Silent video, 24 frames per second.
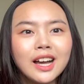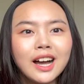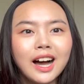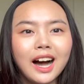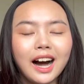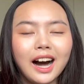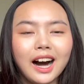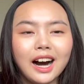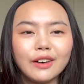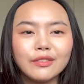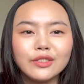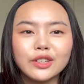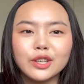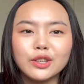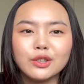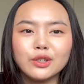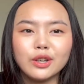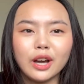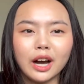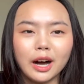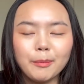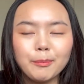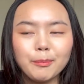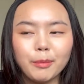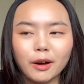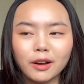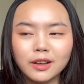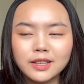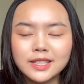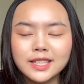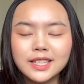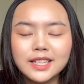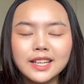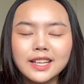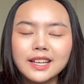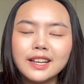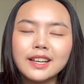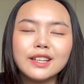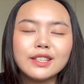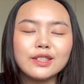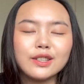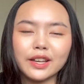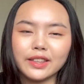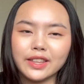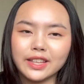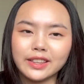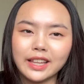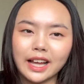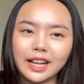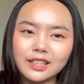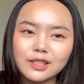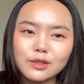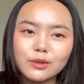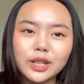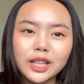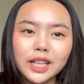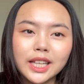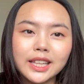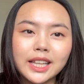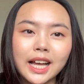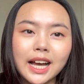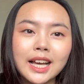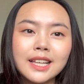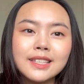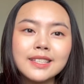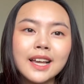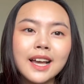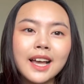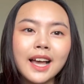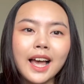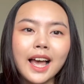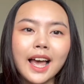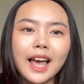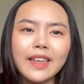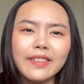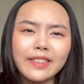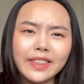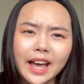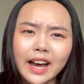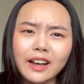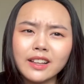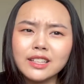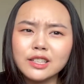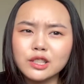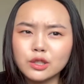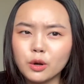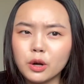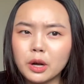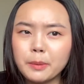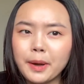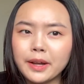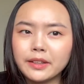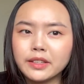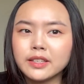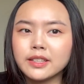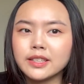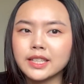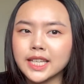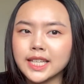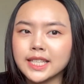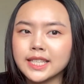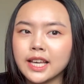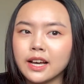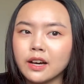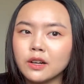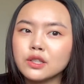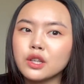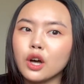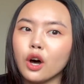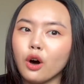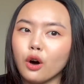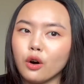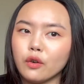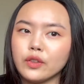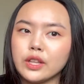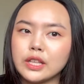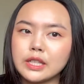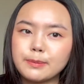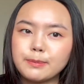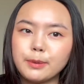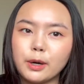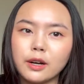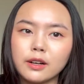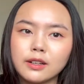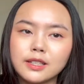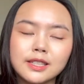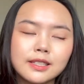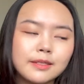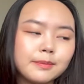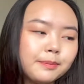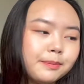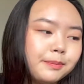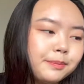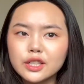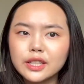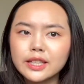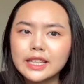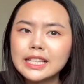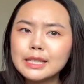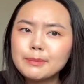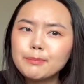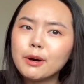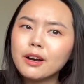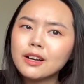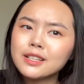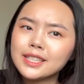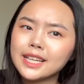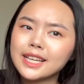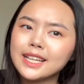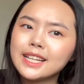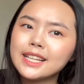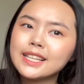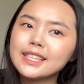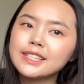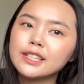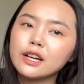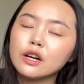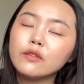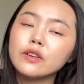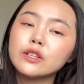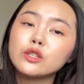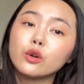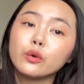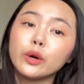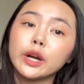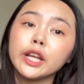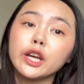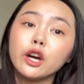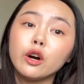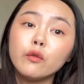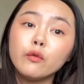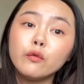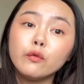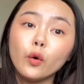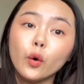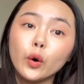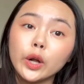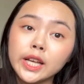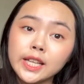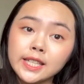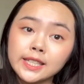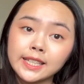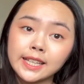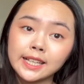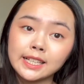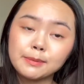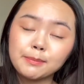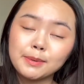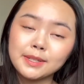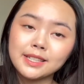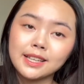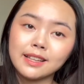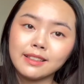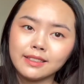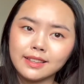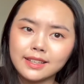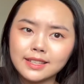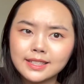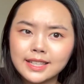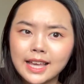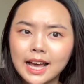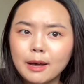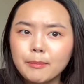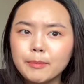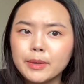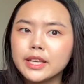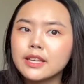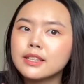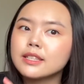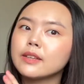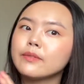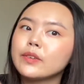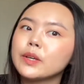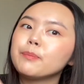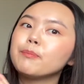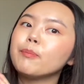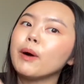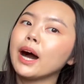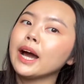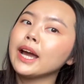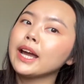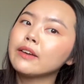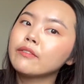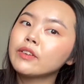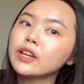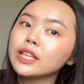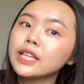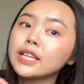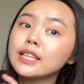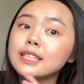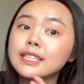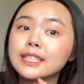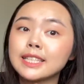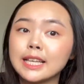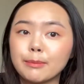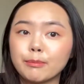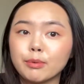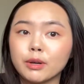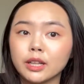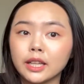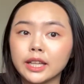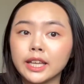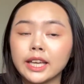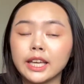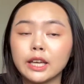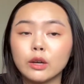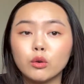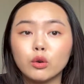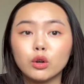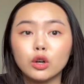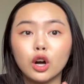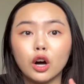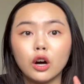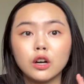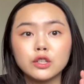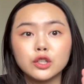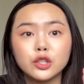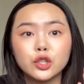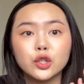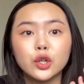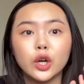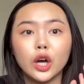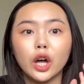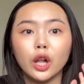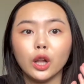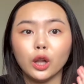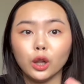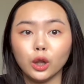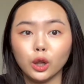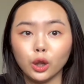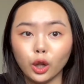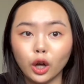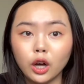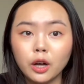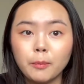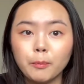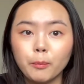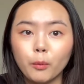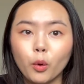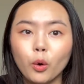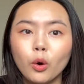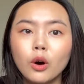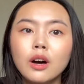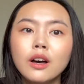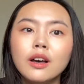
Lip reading: after you unbox it. So I think that's really nice. And now let's talk about the details of this box. So this box in itself is already on 46% discount, because if you buy everything separately, it will cost you a lot more